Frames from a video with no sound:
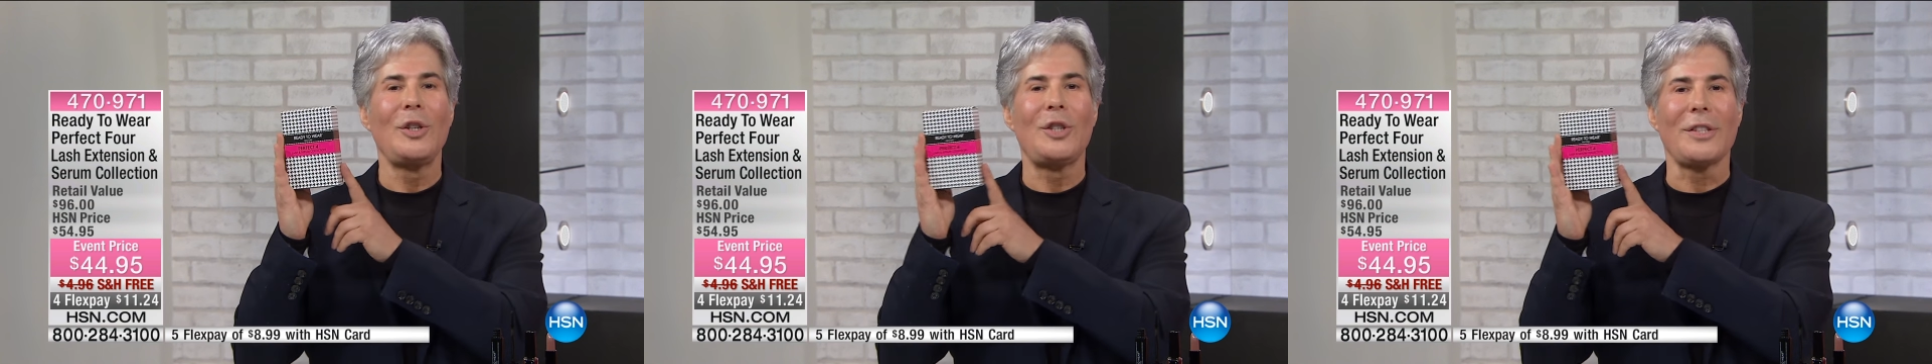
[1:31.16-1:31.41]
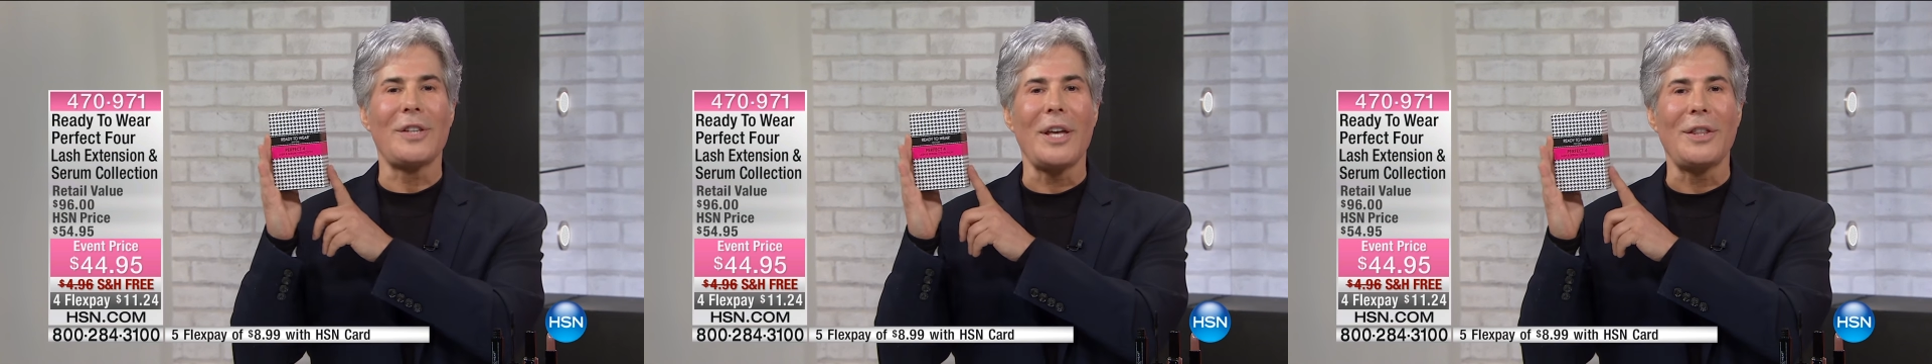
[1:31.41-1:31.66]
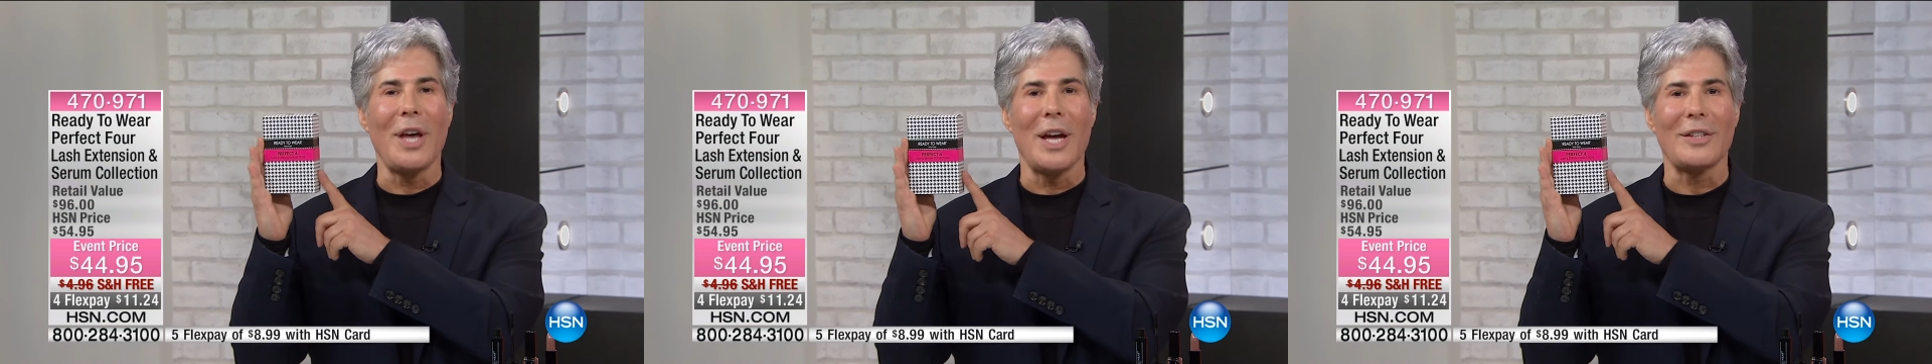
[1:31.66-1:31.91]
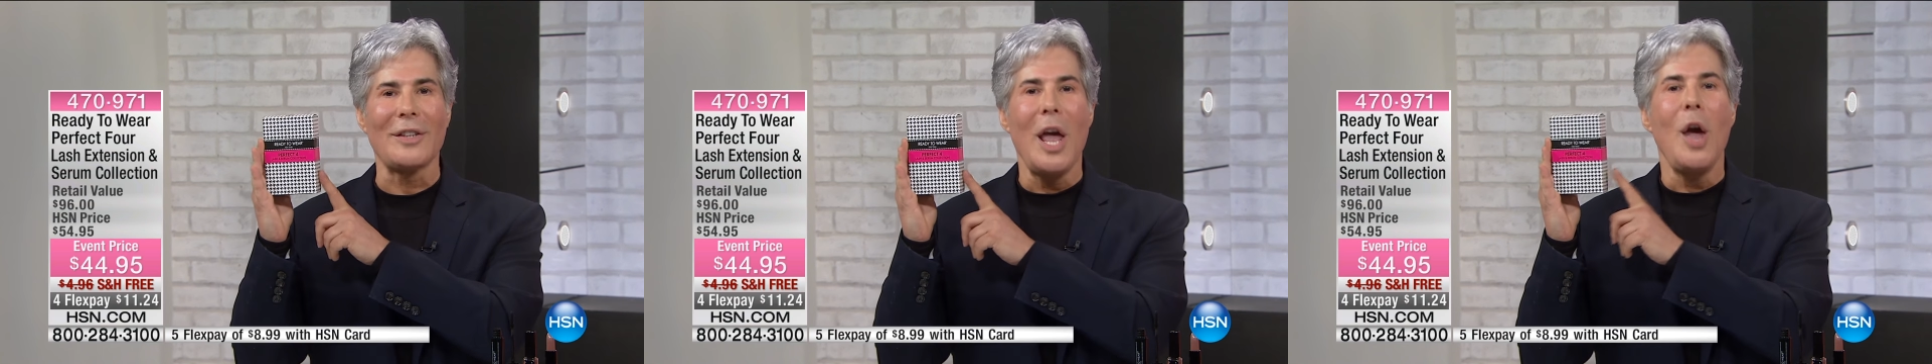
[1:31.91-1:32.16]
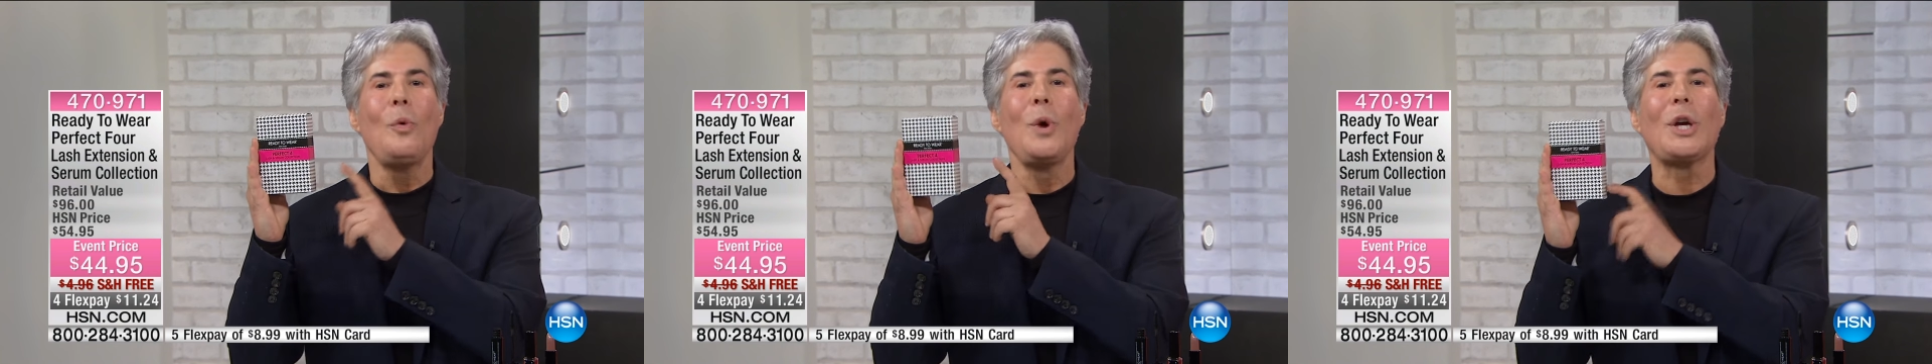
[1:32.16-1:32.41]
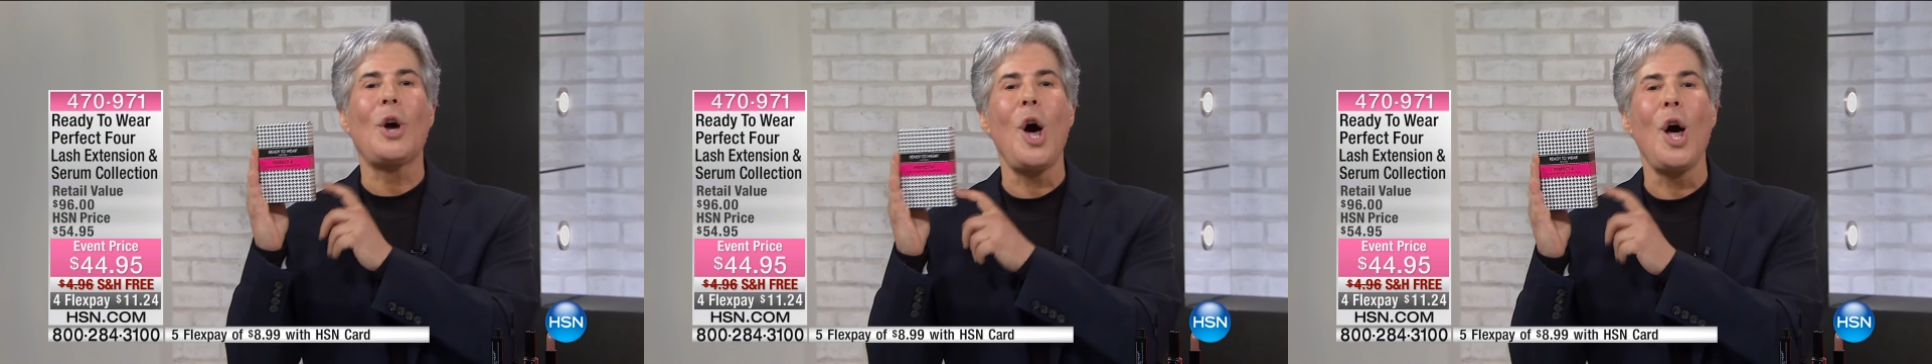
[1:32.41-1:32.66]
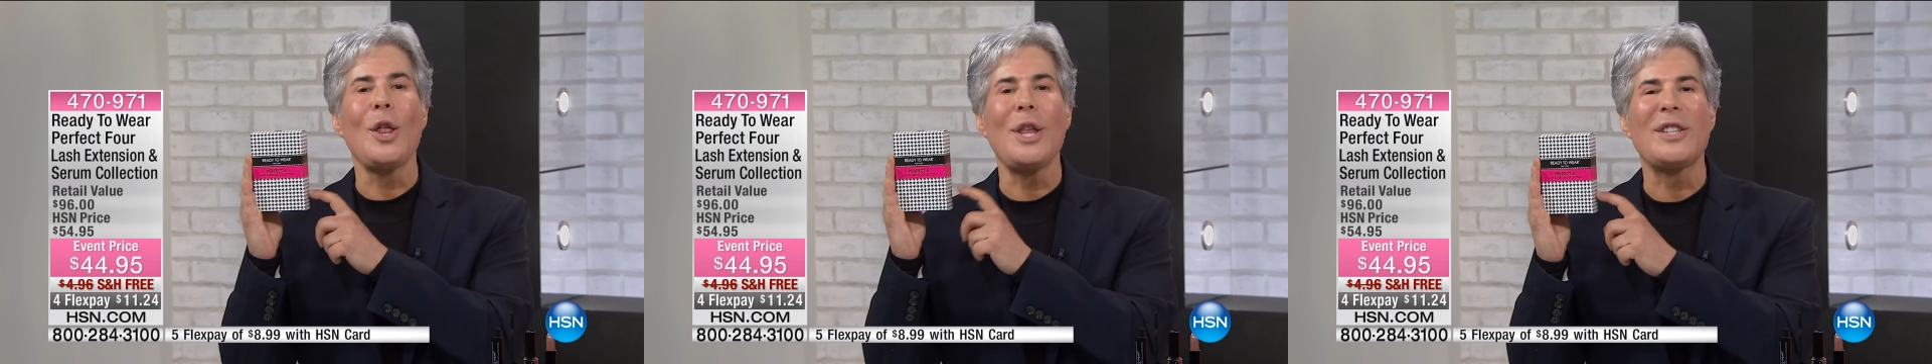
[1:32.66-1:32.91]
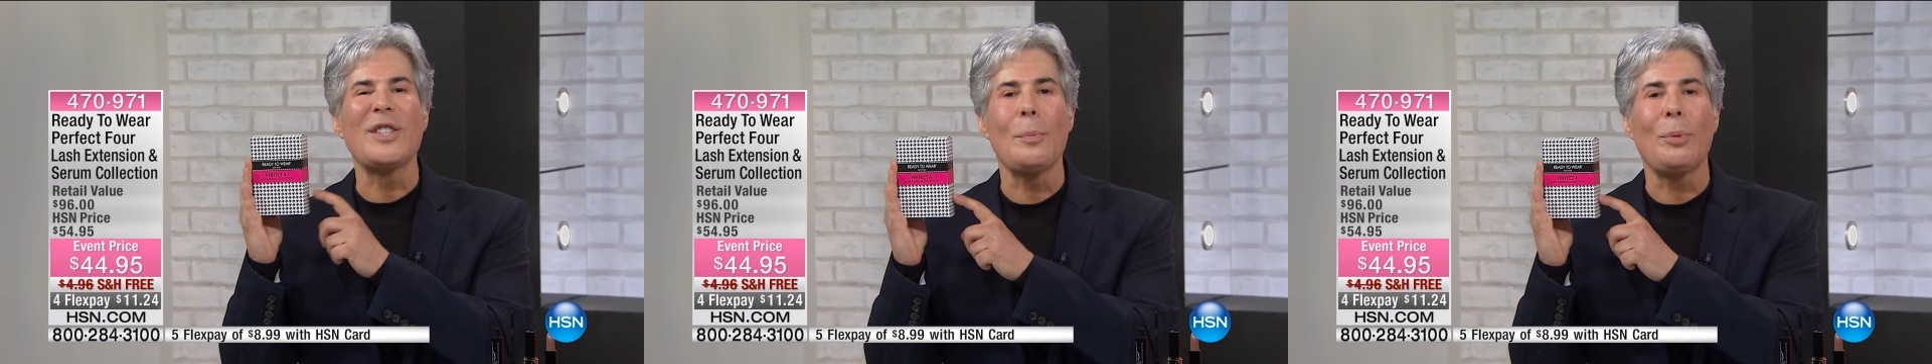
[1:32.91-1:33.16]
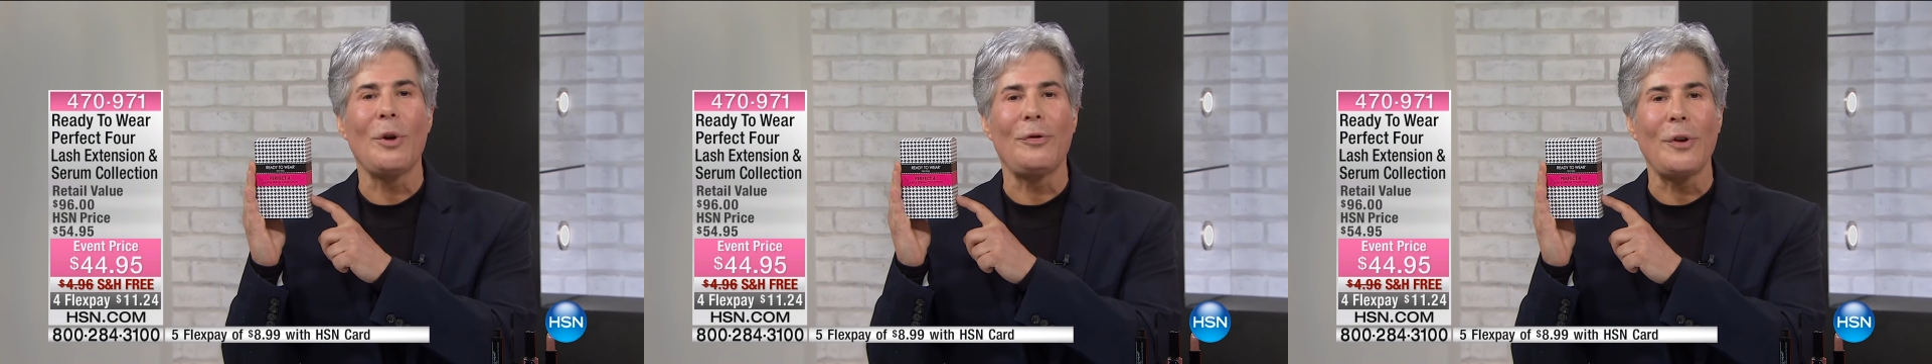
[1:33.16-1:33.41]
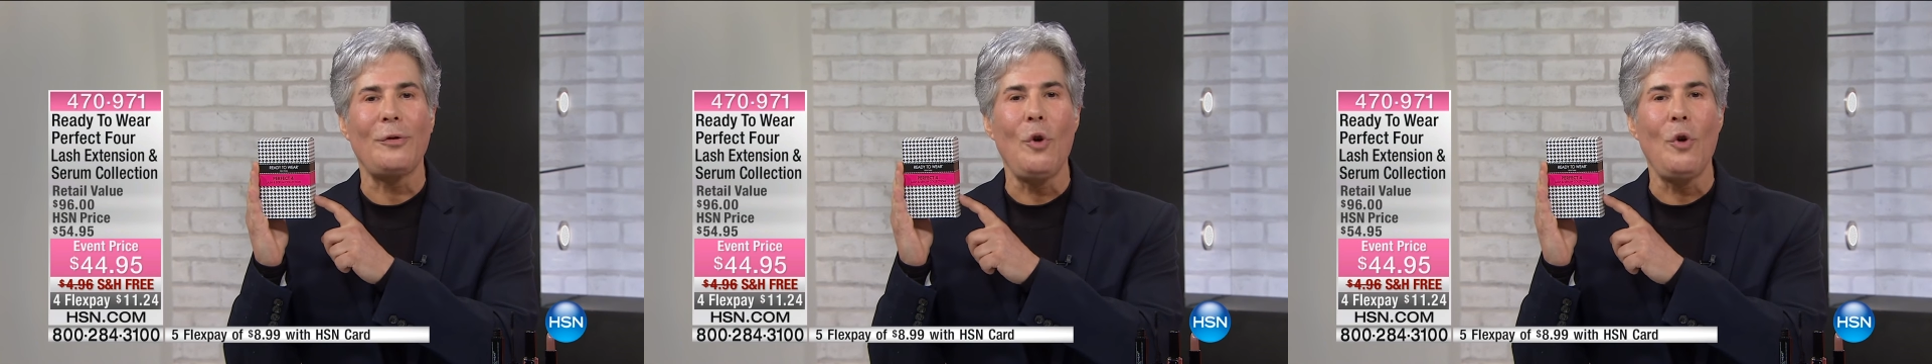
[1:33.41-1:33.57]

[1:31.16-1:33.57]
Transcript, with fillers: just like this. How we call this the perfect